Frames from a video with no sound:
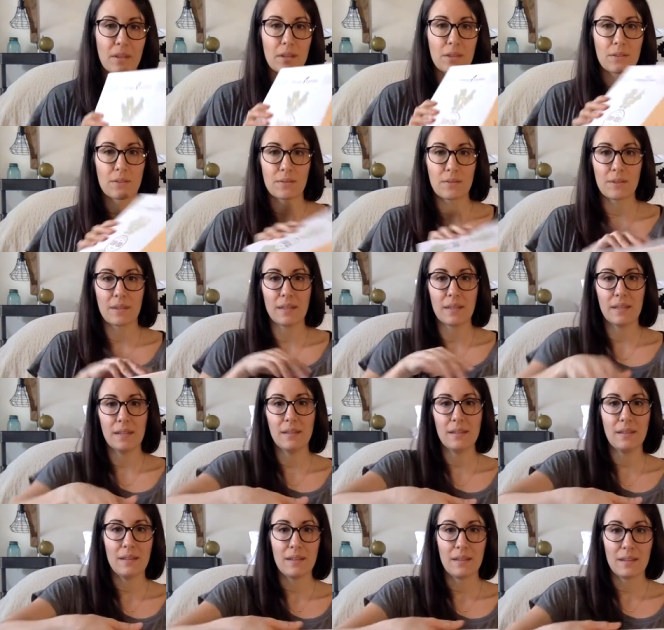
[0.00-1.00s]
So
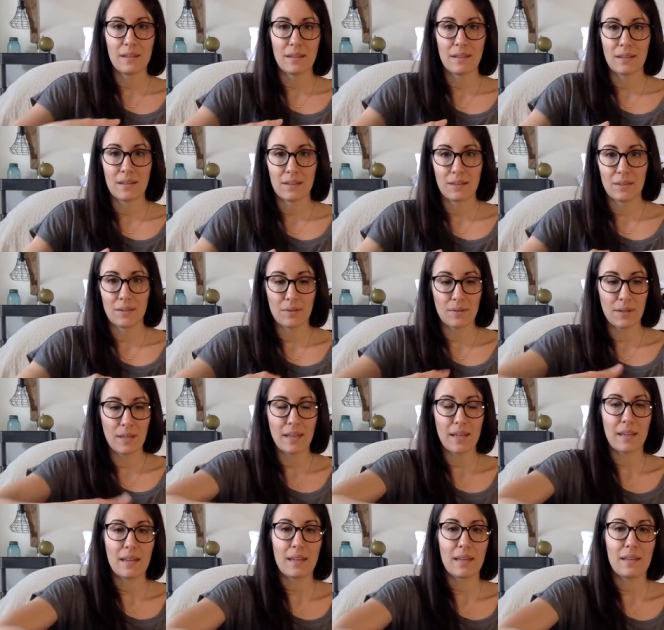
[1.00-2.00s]
then you
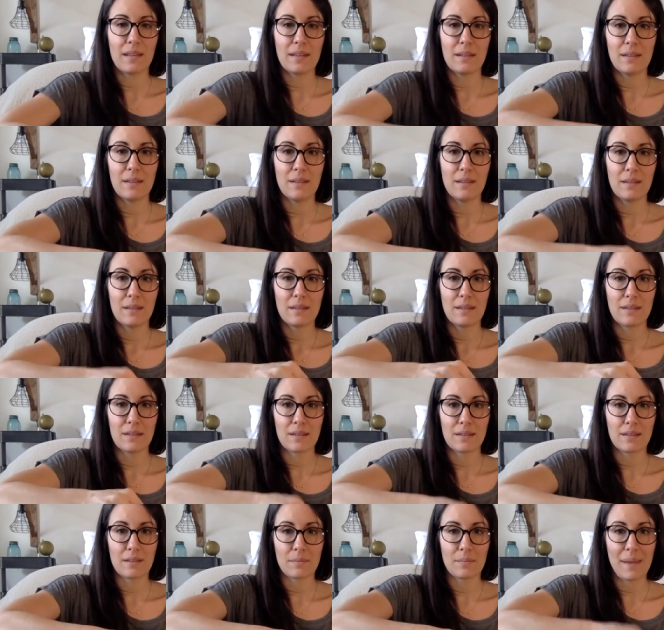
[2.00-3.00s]
can.
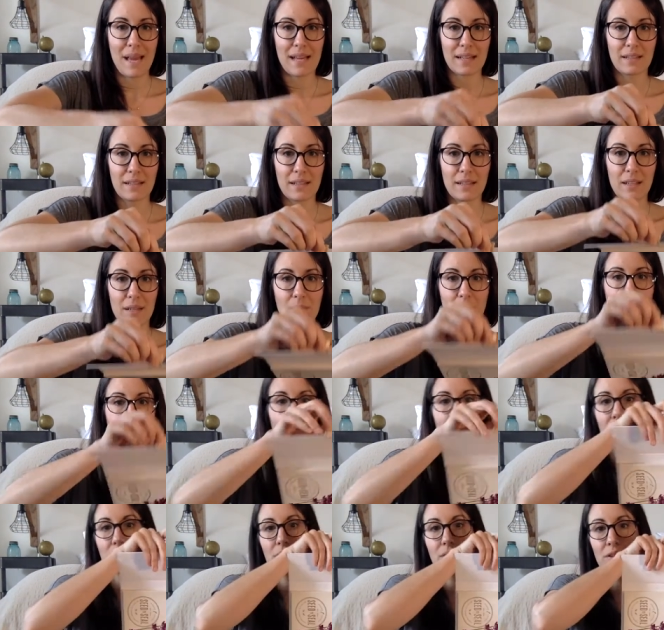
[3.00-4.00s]
This is a magnetic
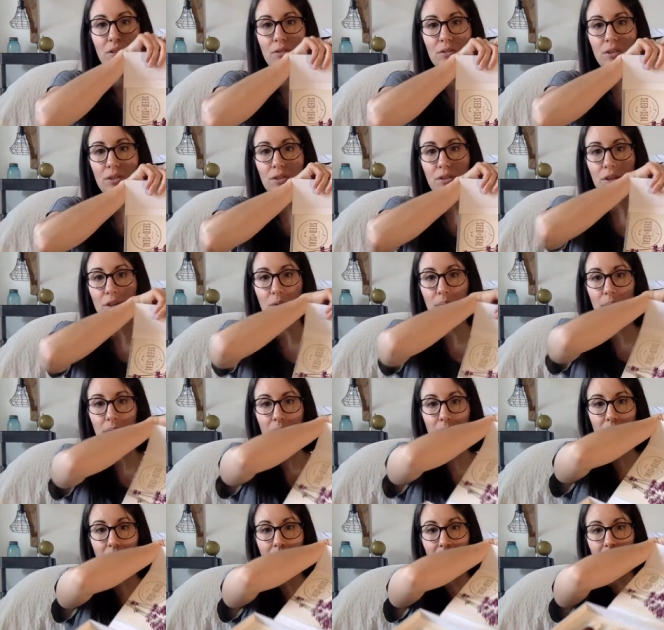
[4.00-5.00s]
box, so then you just open
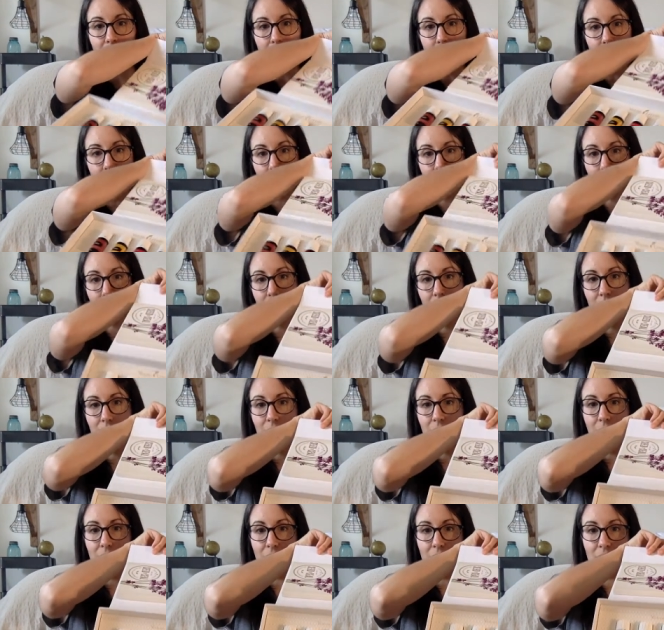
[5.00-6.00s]
it right up,
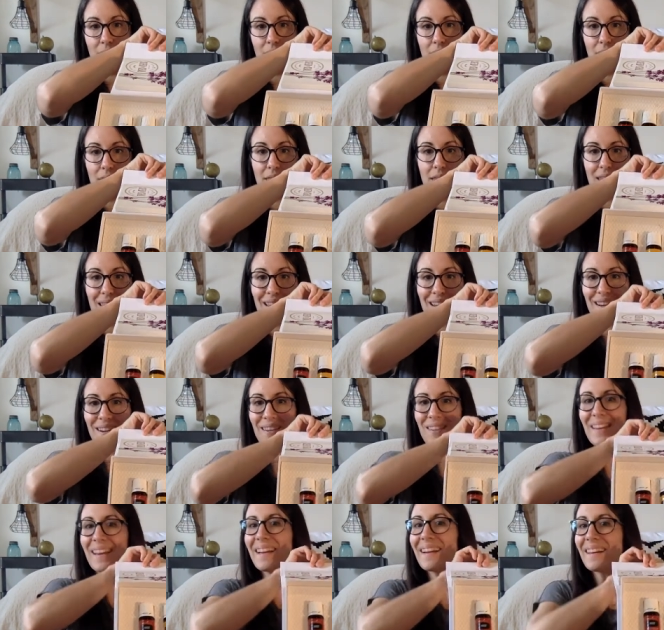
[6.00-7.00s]
and there
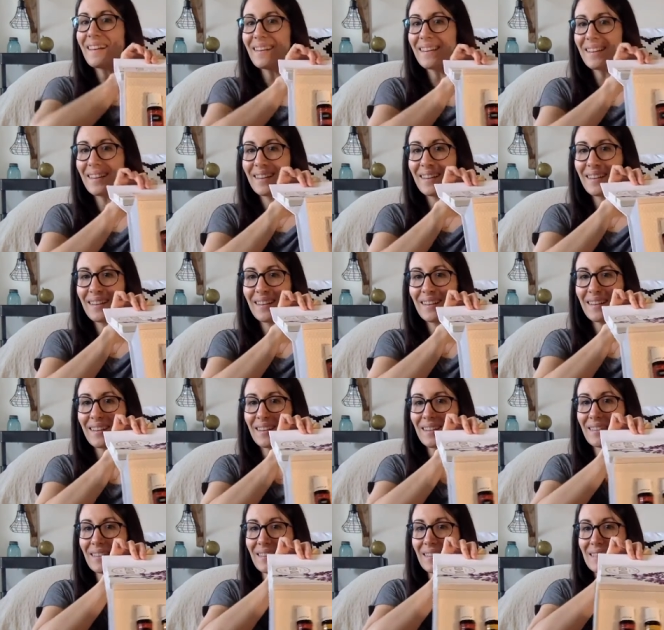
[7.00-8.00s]
they are.
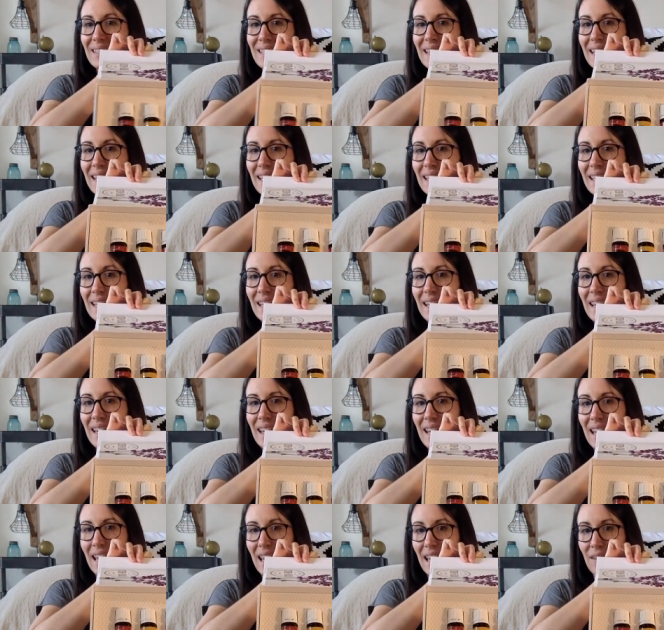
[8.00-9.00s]
Your ten
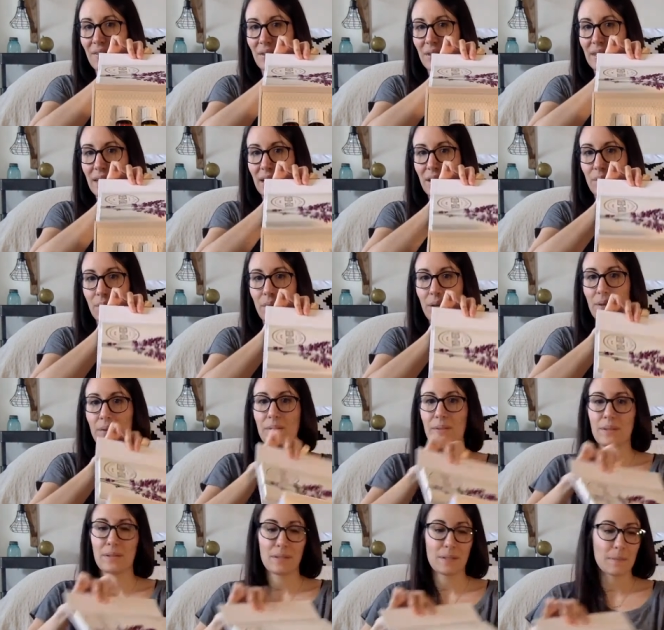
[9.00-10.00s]
everyday
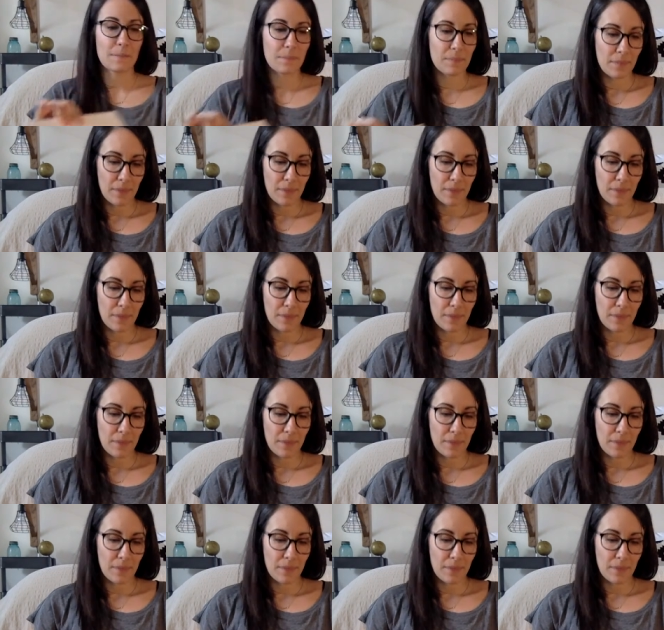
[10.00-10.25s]
oils.